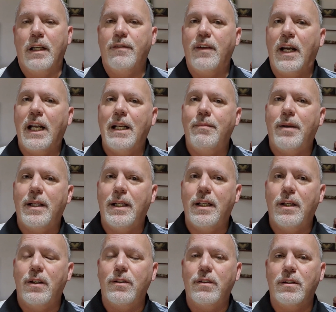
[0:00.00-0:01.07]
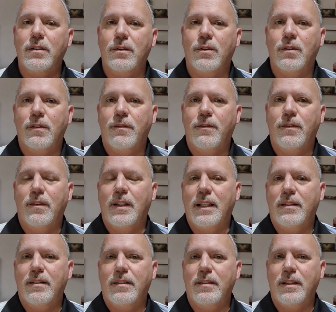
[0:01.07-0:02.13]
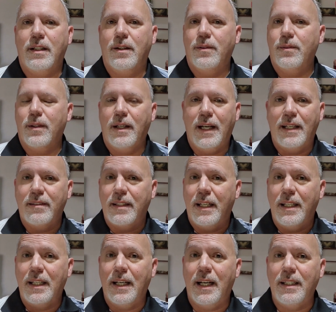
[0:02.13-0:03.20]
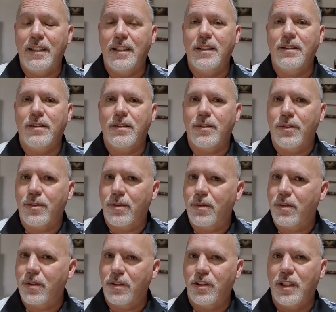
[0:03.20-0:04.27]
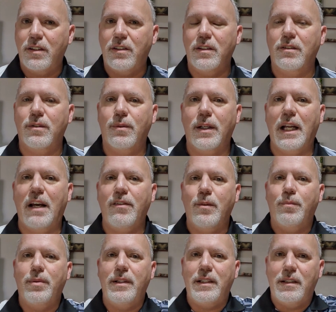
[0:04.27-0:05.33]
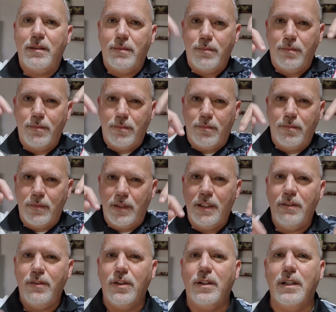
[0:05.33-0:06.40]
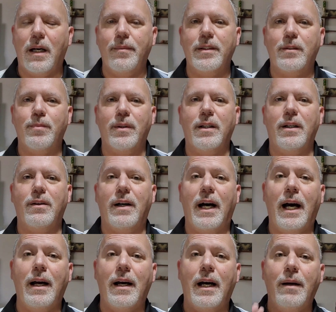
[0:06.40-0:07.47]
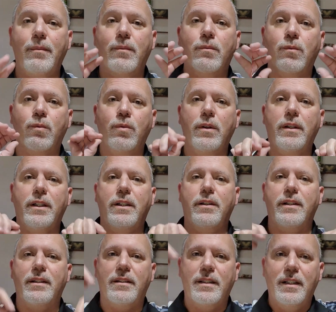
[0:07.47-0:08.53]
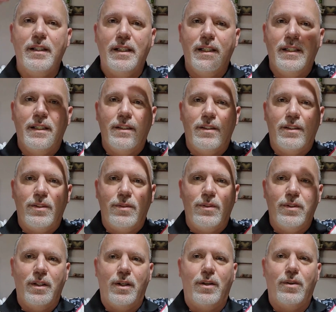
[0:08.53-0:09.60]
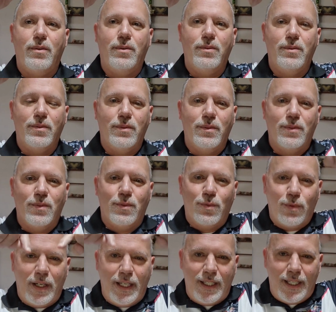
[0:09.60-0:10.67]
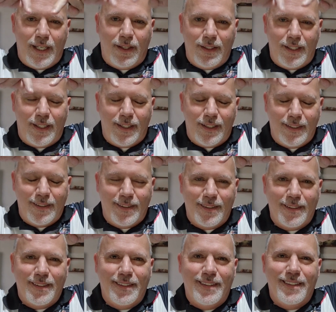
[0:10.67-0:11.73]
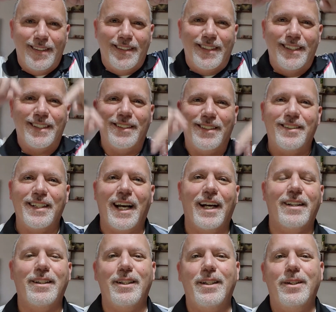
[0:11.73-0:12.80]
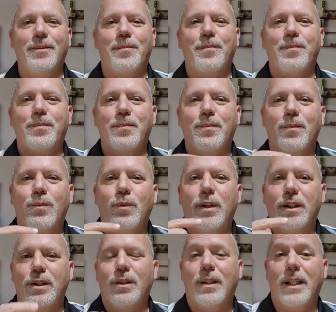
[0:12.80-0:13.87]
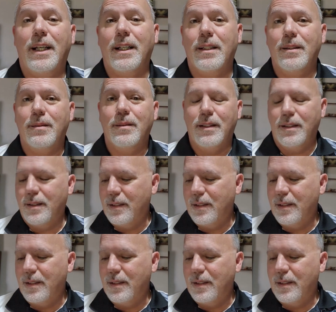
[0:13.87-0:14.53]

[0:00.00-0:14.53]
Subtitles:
If anybody knows or thinks, has any ideas or suggestions or what have you, please leave your comments below. I'm really curious to know right down there exactly what you think.